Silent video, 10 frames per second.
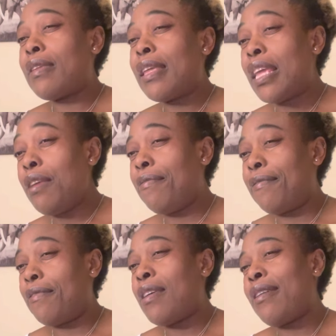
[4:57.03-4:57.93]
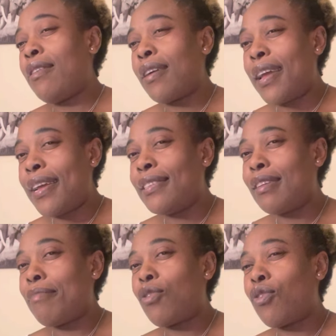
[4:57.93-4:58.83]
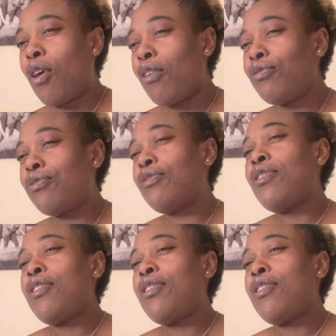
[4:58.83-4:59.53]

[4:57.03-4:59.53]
if you are relocating because